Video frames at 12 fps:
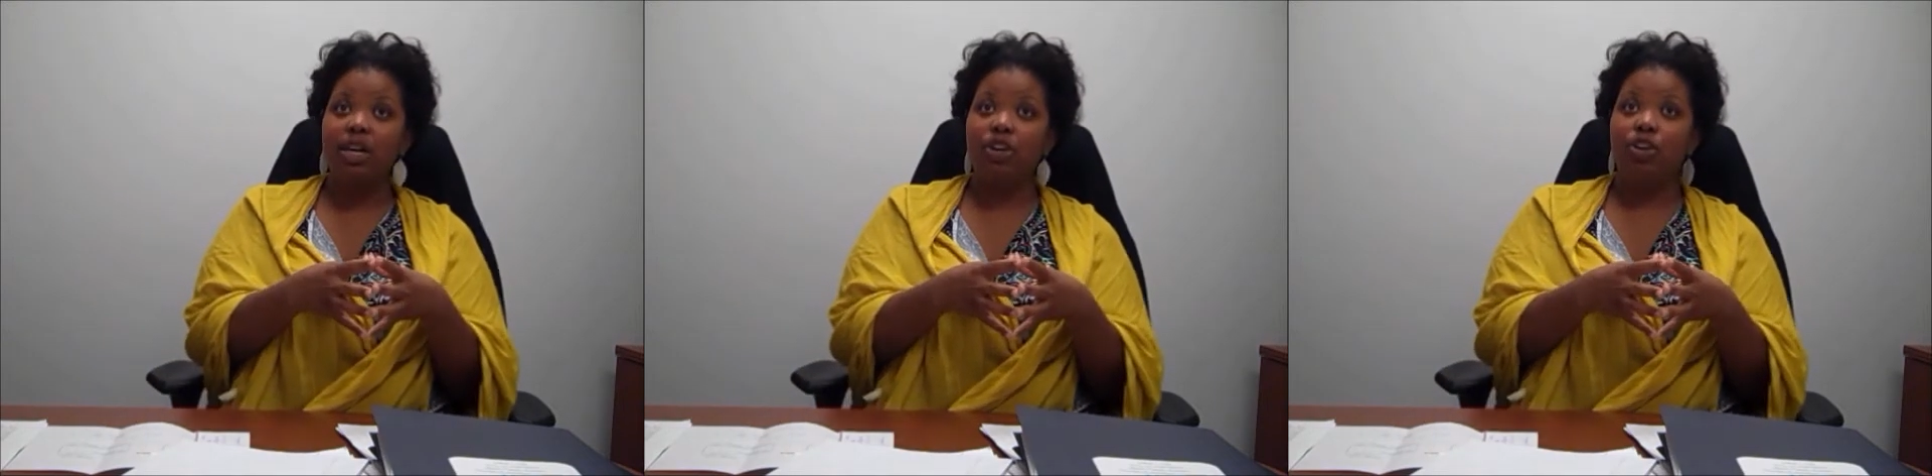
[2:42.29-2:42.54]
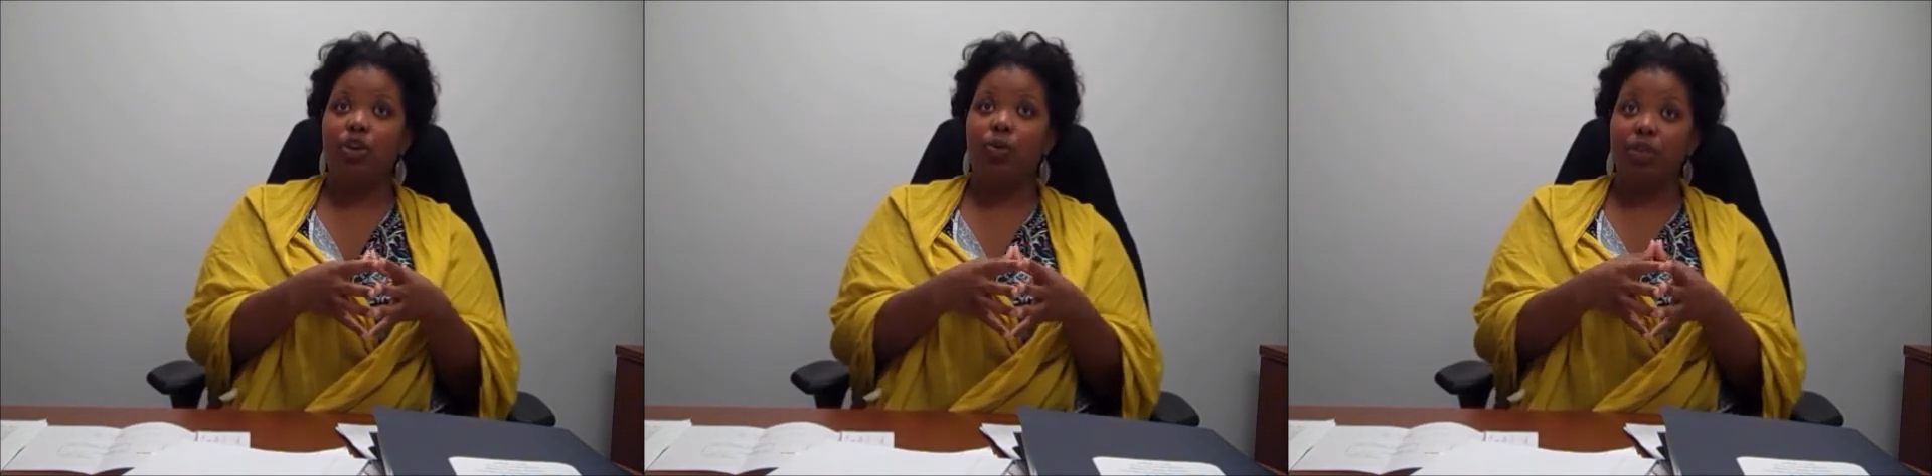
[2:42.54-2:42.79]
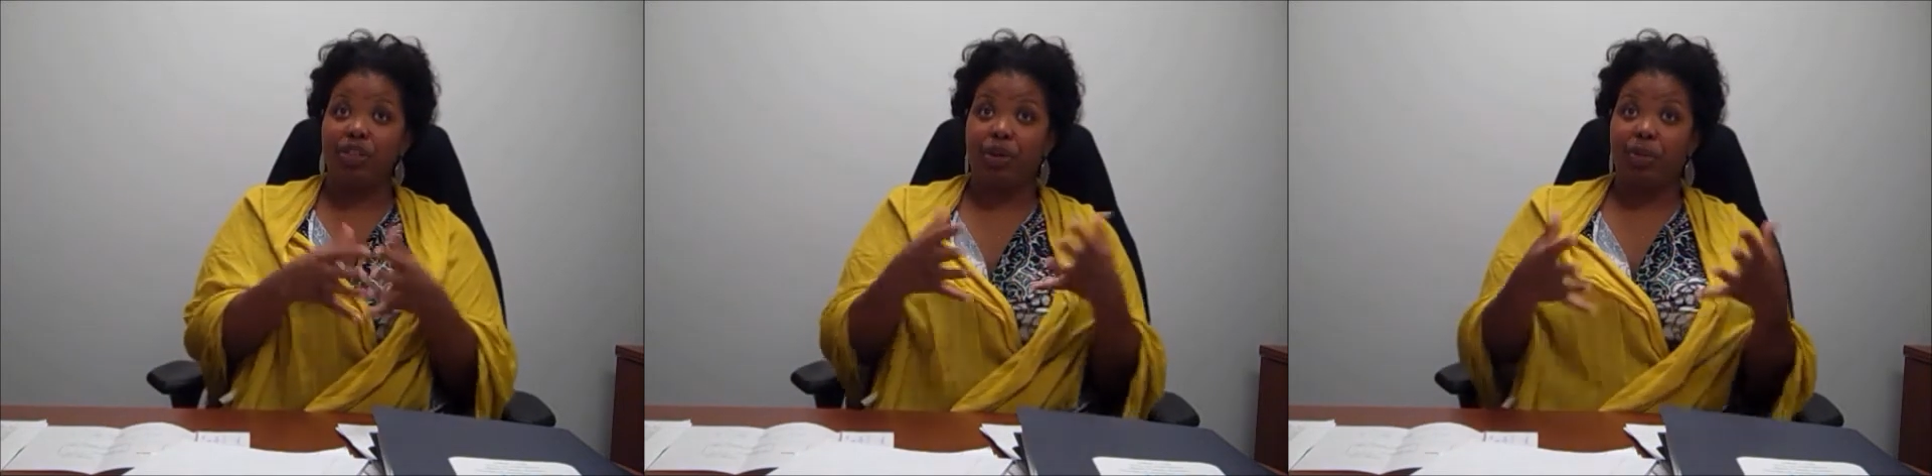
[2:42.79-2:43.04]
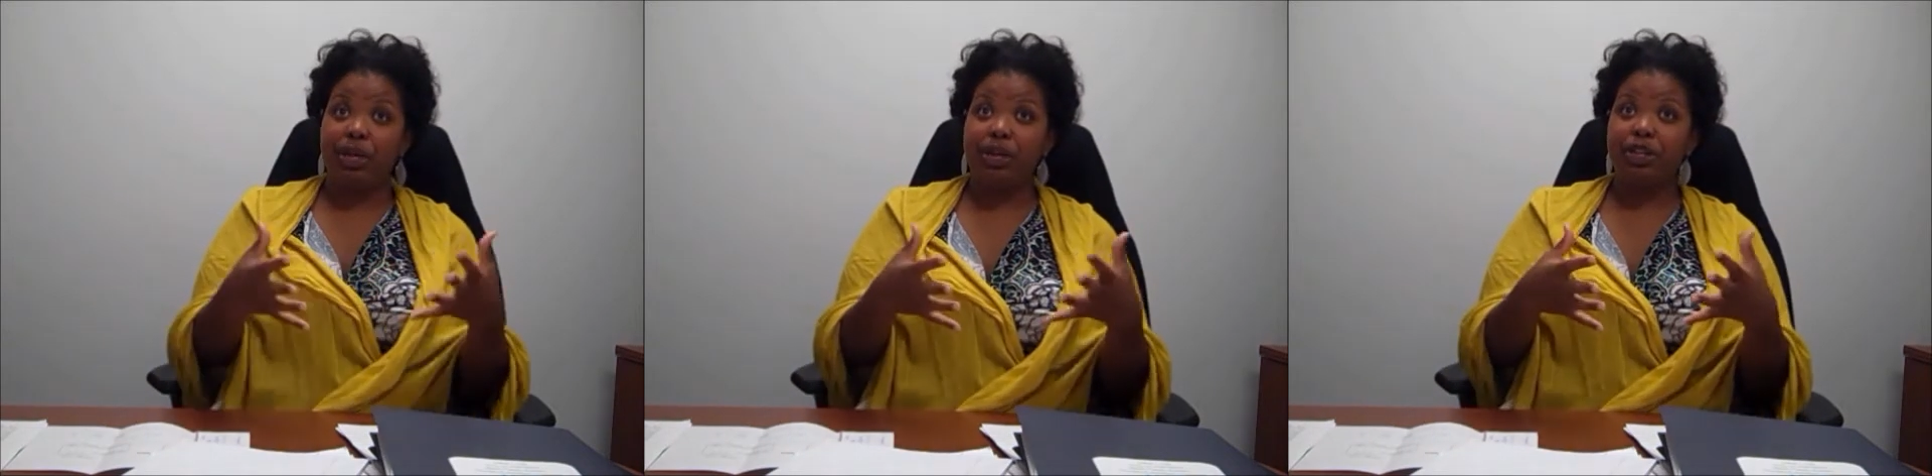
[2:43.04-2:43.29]
with their
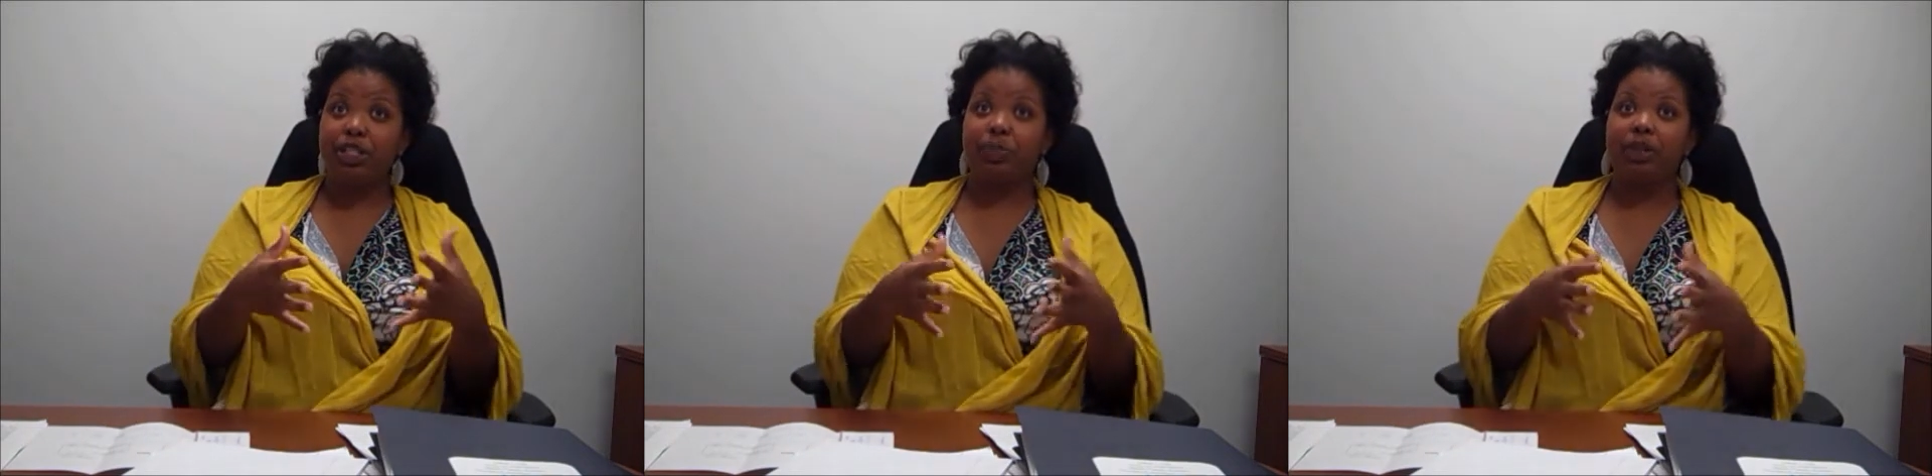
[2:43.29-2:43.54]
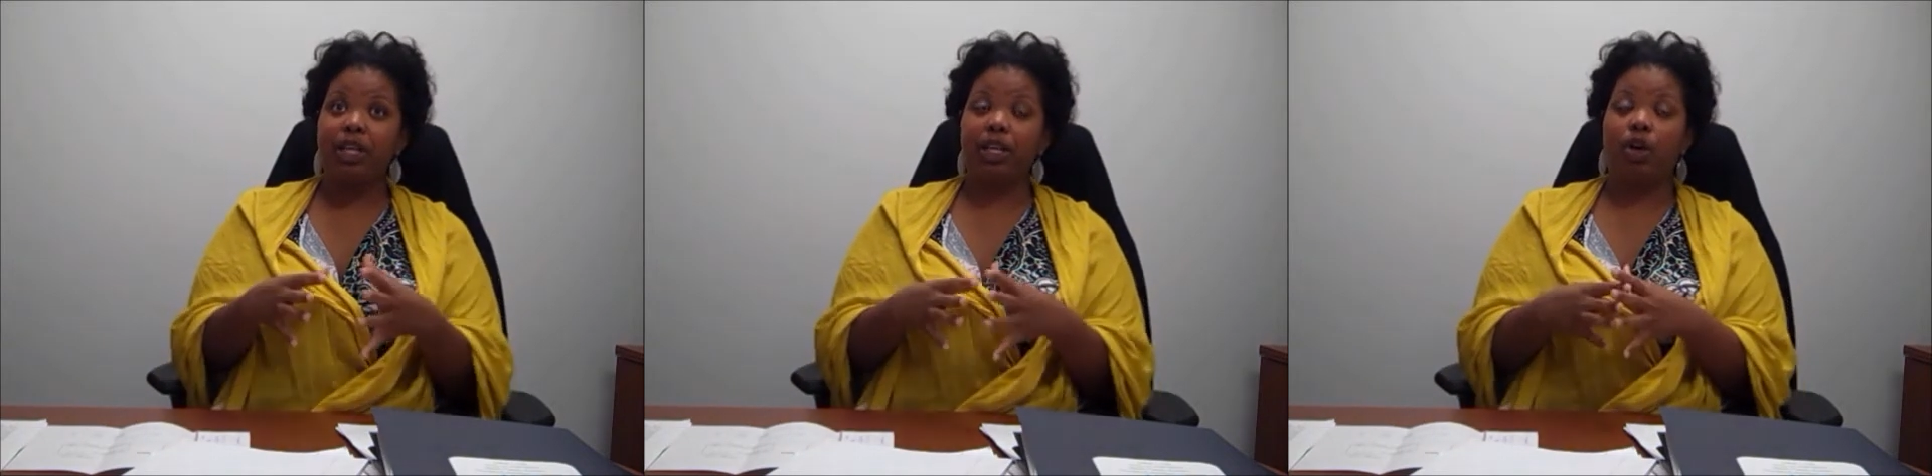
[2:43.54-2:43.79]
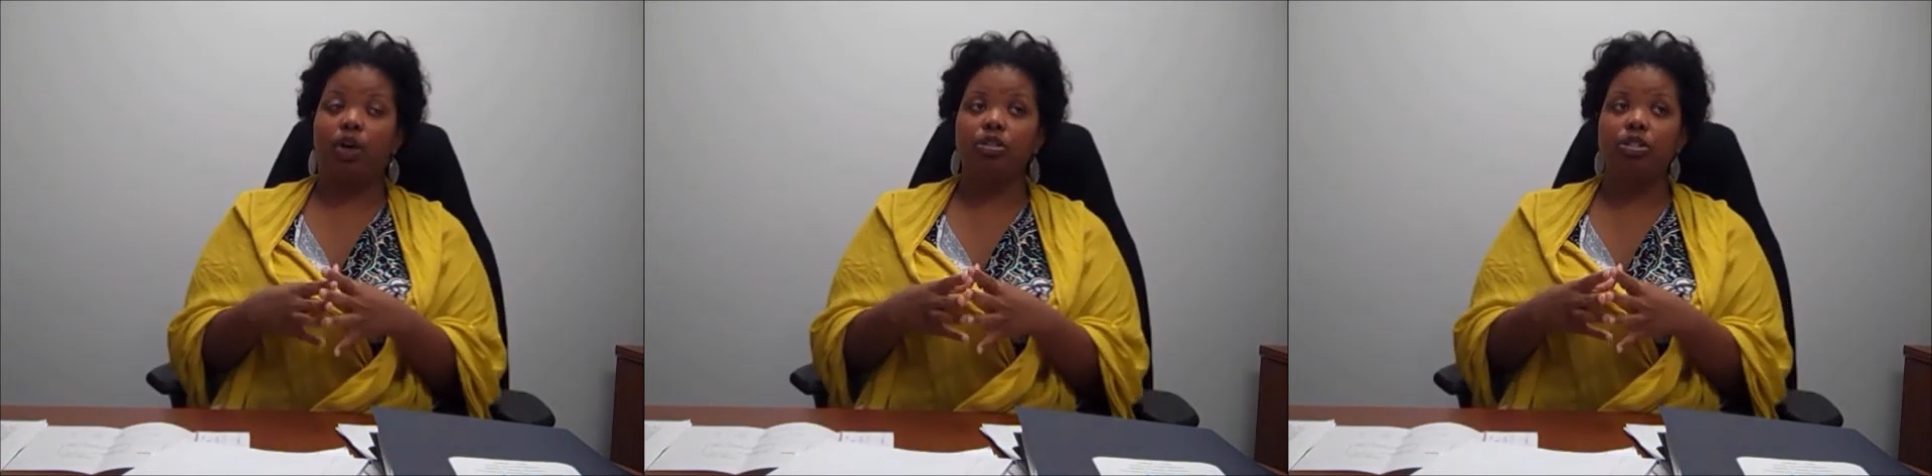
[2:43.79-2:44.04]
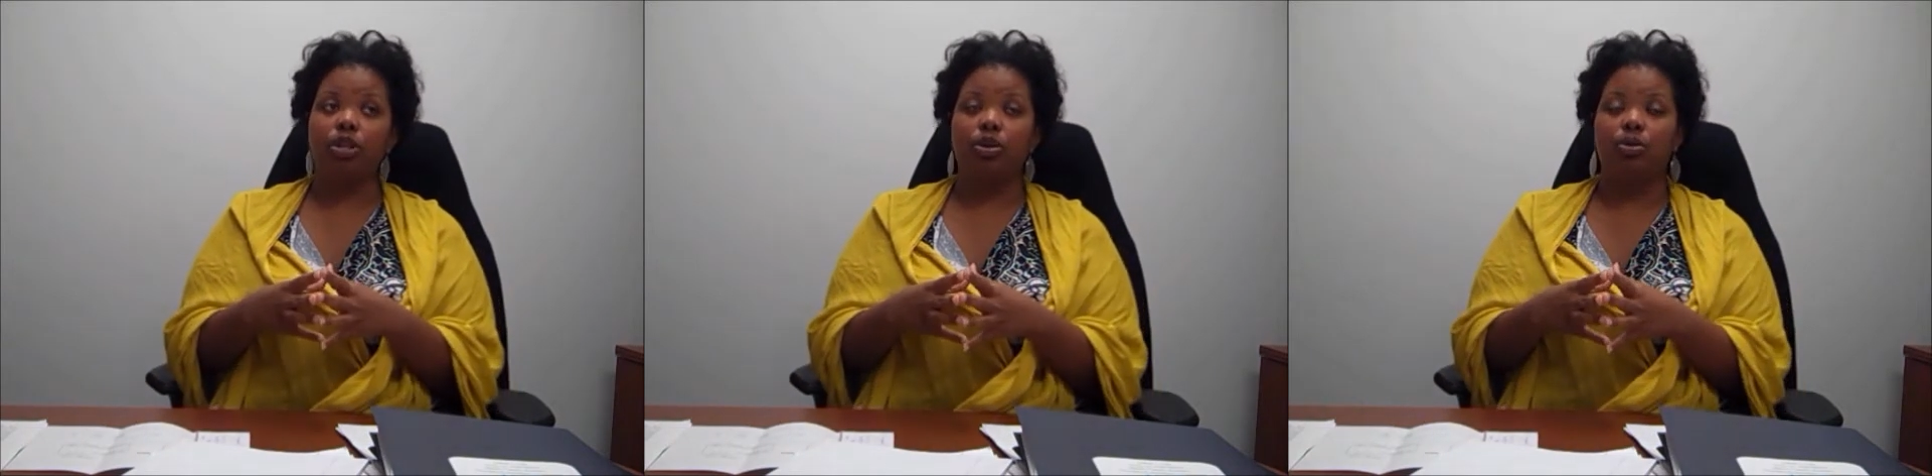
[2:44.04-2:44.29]
peers, but then
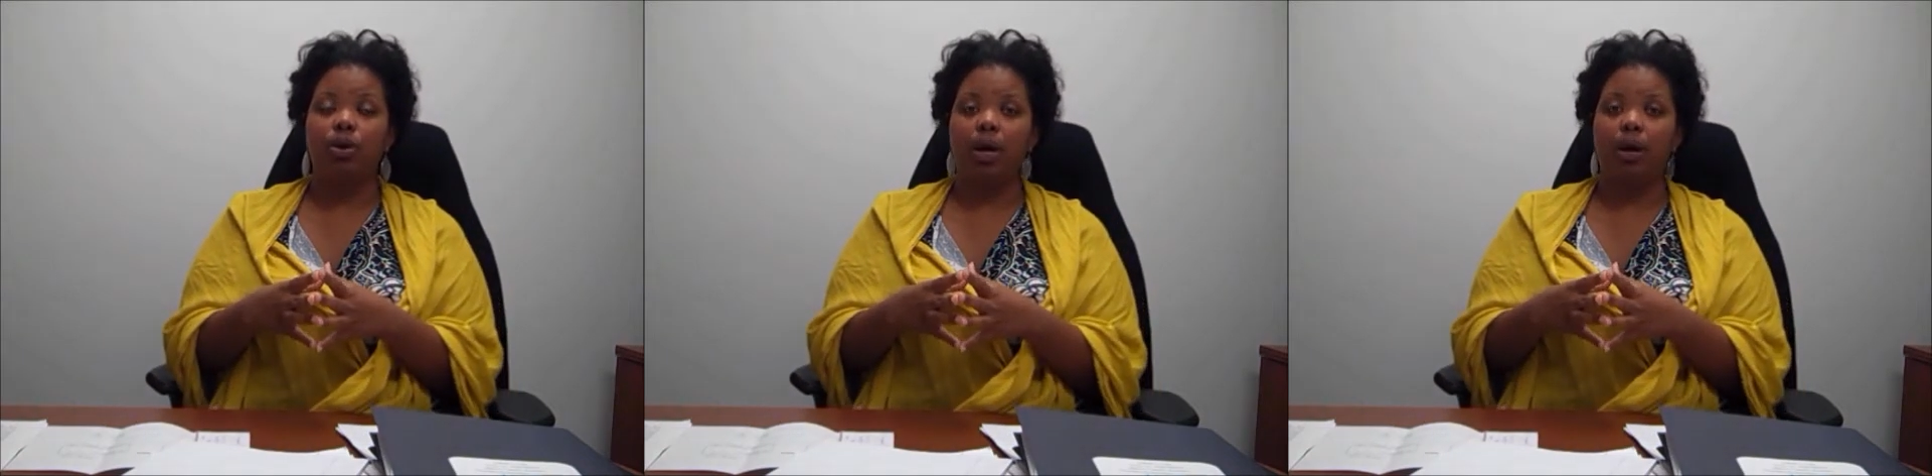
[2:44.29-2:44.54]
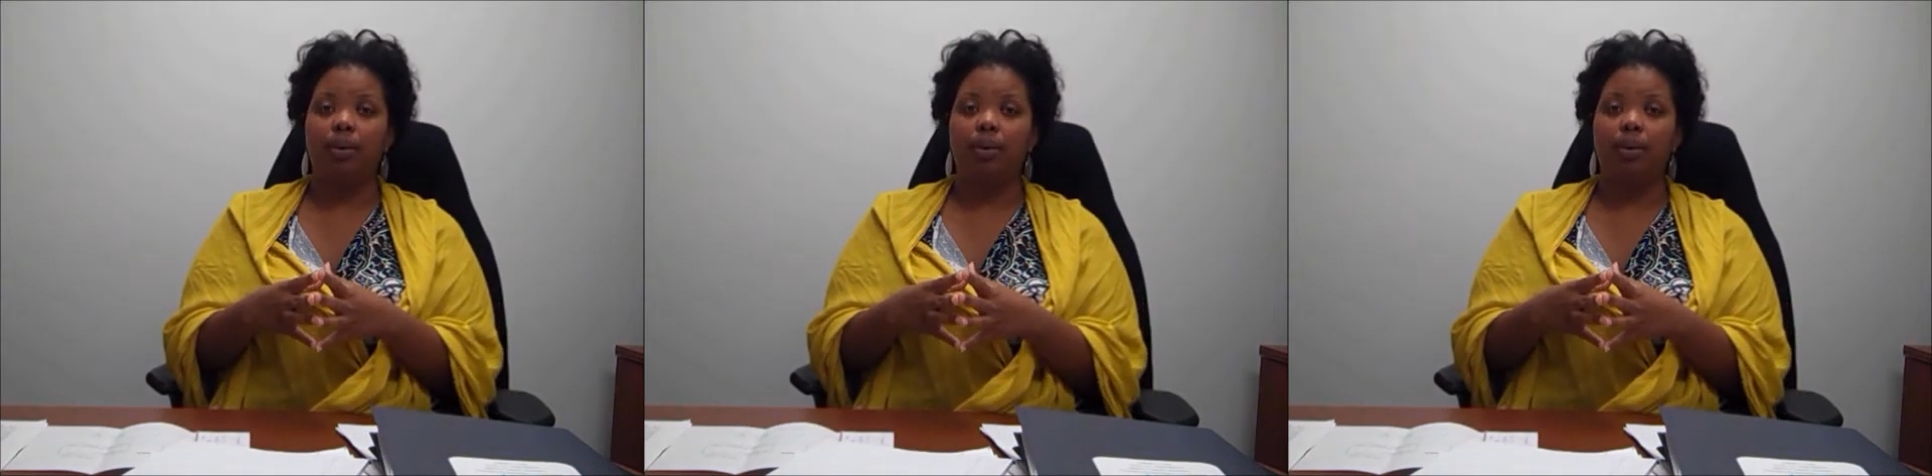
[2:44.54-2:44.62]
also